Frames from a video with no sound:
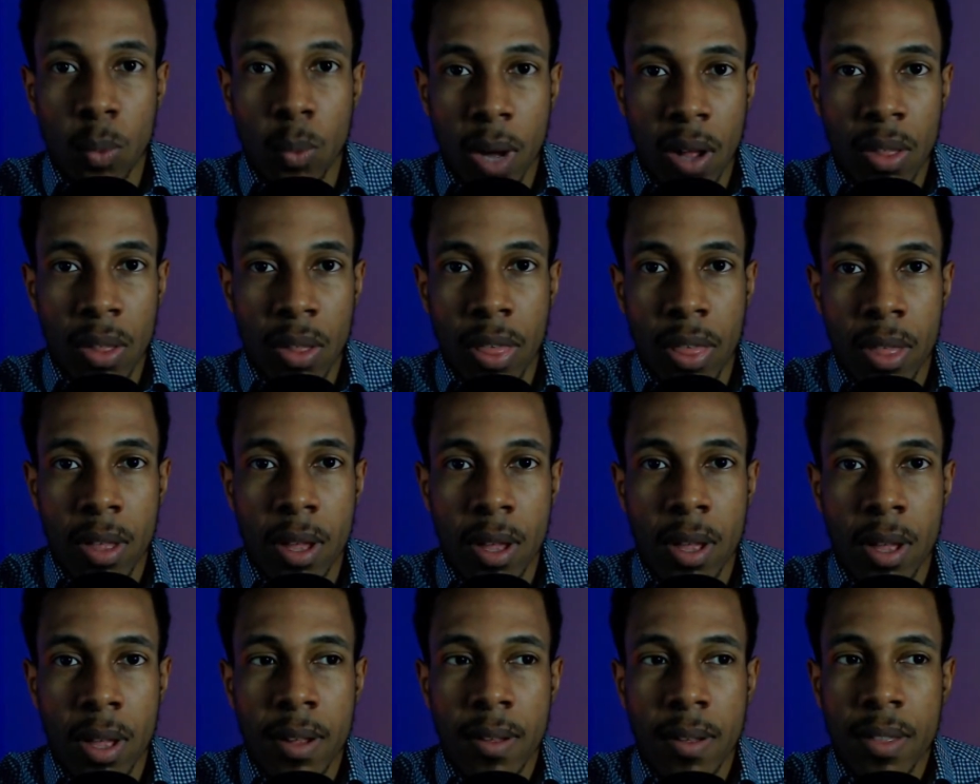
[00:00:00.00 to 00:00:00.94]
wealth,
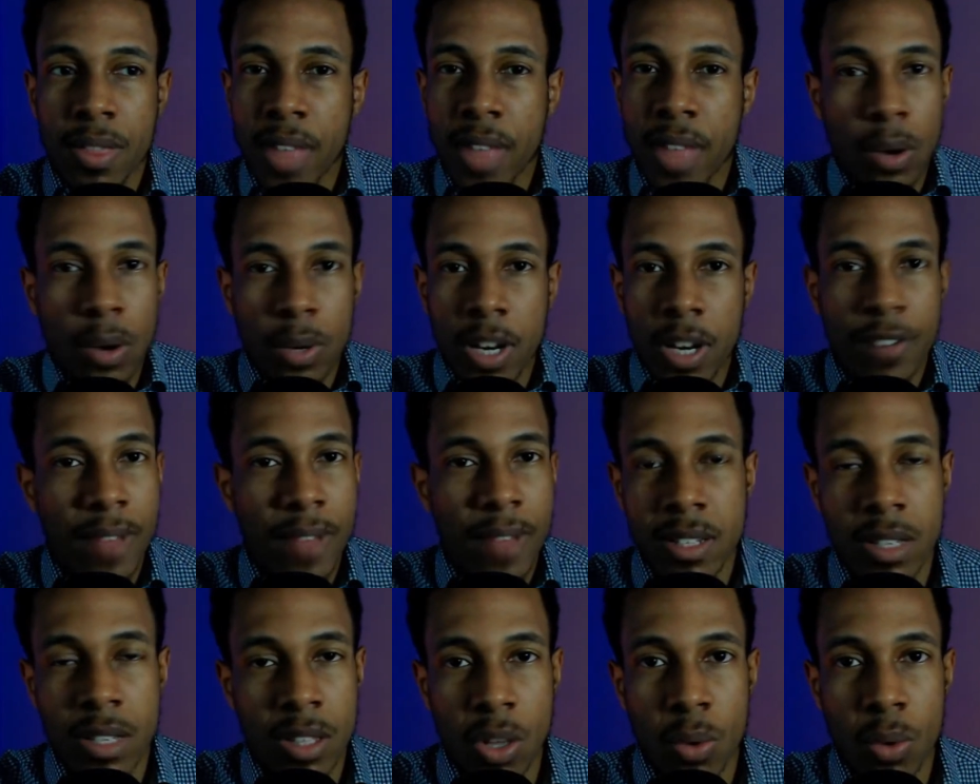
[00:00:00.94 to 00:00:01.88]
they don't
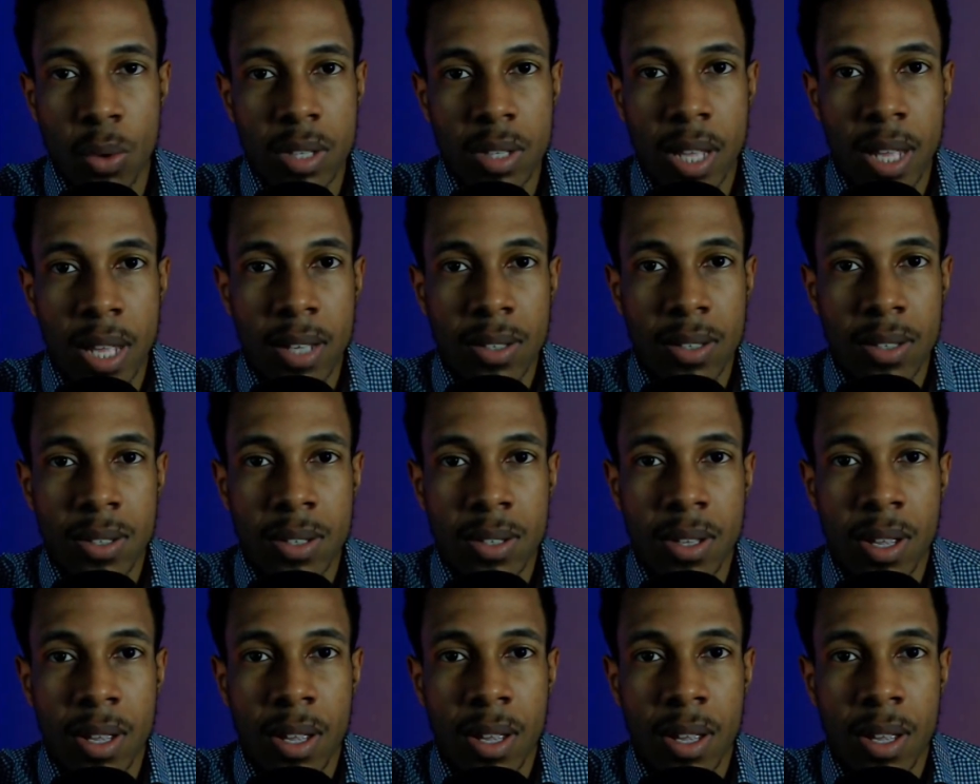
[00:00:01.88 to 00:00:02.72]
invest in those things,